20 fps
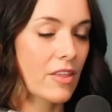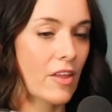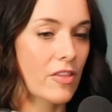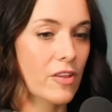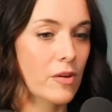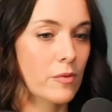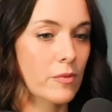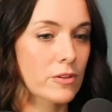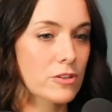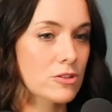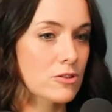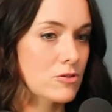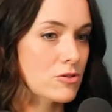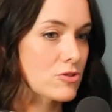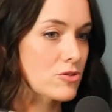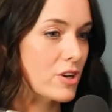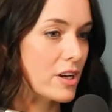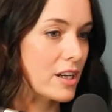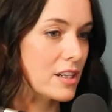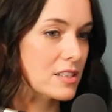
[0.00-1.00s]
I thought they were too
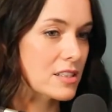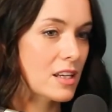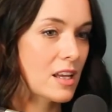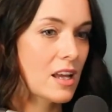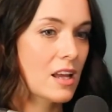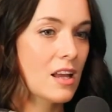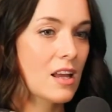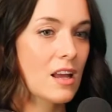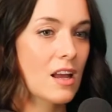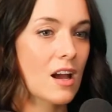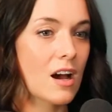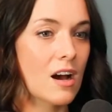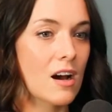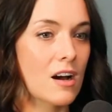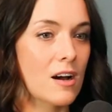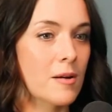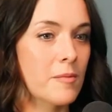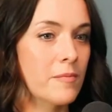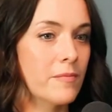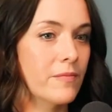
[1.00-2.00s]
strict.
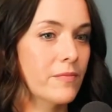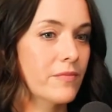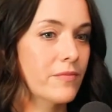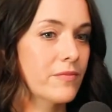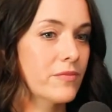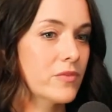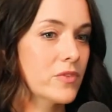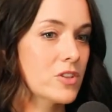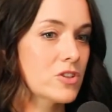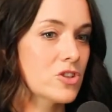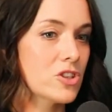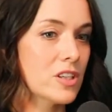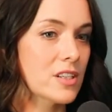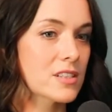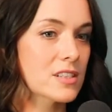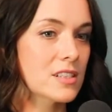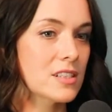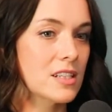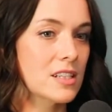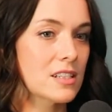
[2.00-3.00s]
She
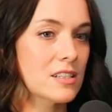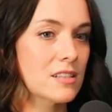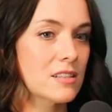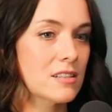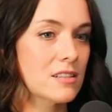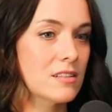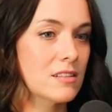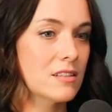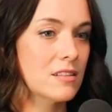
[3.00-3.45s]
doesn't need,